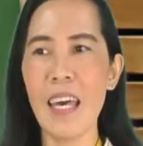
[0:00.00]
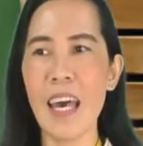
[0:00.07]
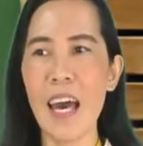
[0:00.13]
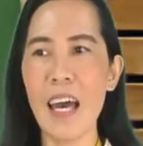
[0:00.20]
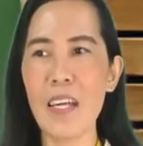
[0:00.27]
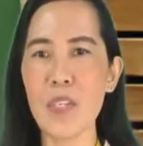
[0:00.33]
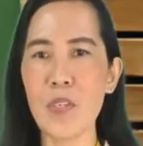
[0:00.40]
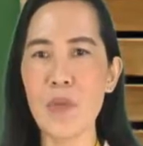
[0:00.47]

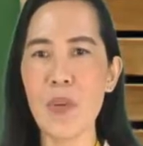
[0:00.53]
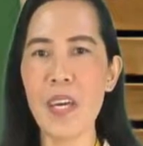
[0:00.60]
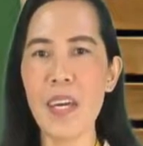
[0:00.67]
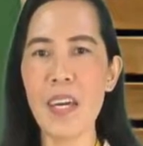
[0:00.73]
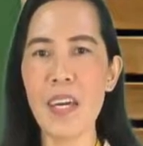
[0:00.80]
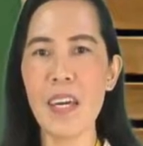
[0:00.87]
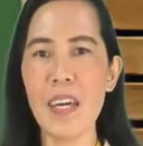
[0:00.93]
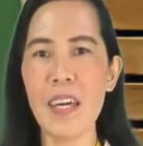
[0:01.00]
as
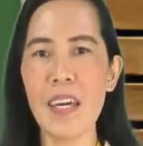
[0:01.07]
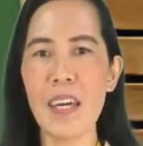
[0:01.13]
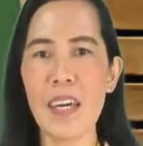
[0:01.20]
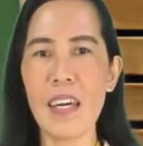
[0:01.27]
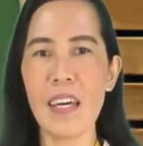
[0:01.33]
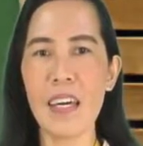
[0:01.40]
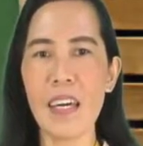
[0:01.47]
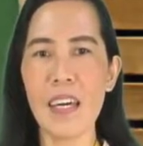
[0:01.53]
we
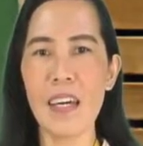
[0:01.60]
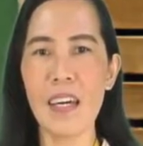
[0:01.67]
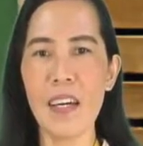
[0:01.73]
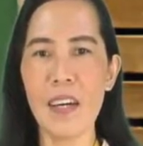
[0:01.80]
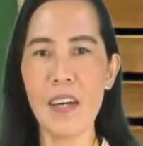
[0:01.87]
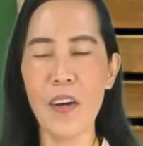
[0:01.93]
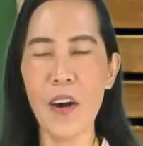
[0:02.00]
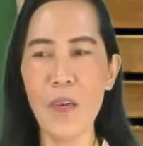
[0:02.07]

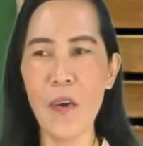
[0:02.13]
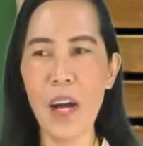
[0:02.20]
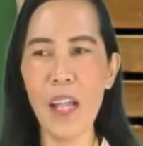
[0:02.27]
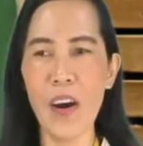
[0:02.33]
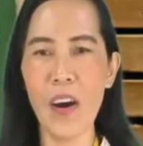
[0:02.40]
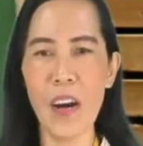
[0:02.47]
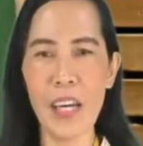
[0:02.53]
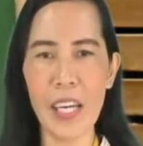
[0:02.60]
go
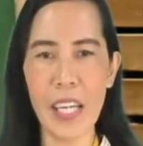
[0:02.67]
along in